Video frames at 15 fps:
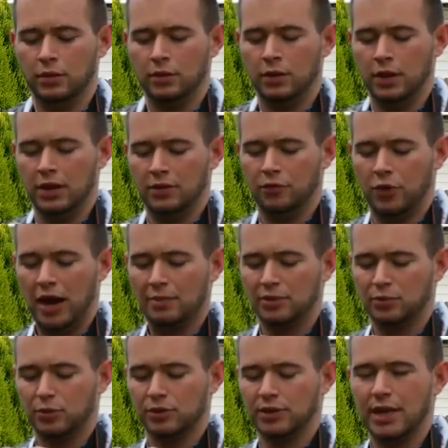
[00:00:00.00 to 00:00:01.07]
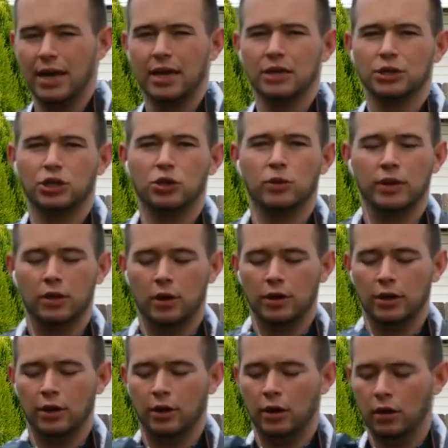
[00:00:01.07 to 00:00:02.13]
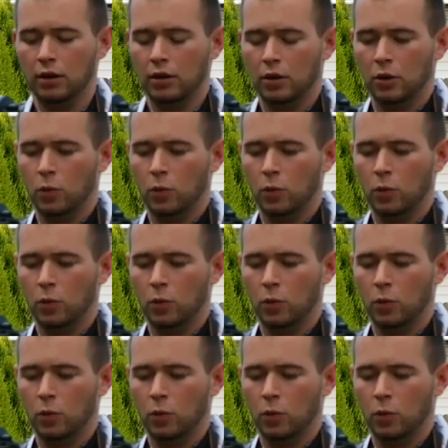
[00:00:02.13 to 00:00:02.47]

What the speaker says: the frames per second shooting on here.